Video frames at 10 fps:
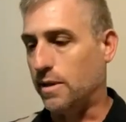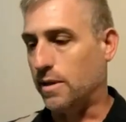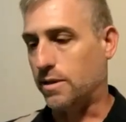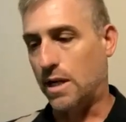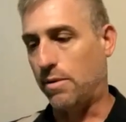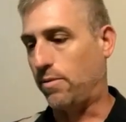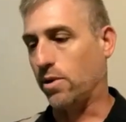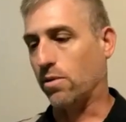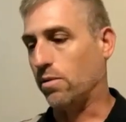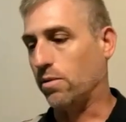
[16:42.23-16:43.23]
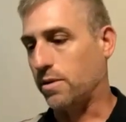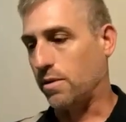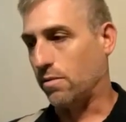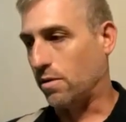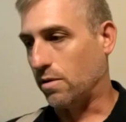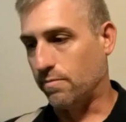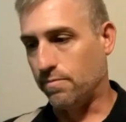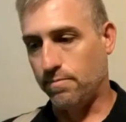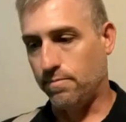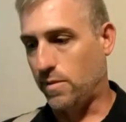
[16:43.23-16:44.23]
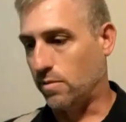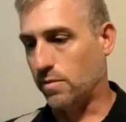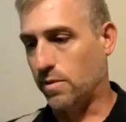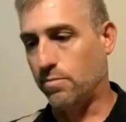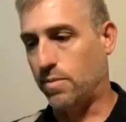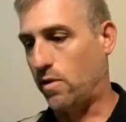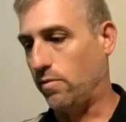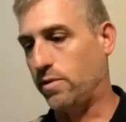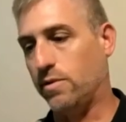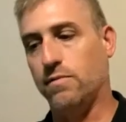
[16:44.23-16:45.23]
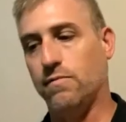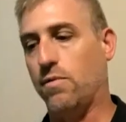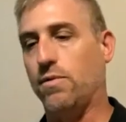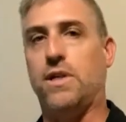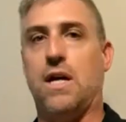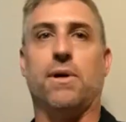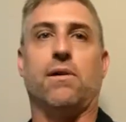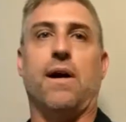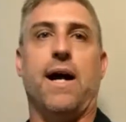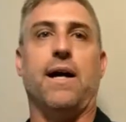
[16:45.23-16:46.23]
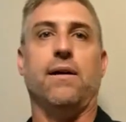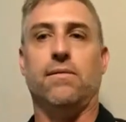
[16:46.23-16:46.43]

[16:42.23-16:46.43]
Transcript: the same way with the girls. You know, they're, you know, they're voting voting Democrat.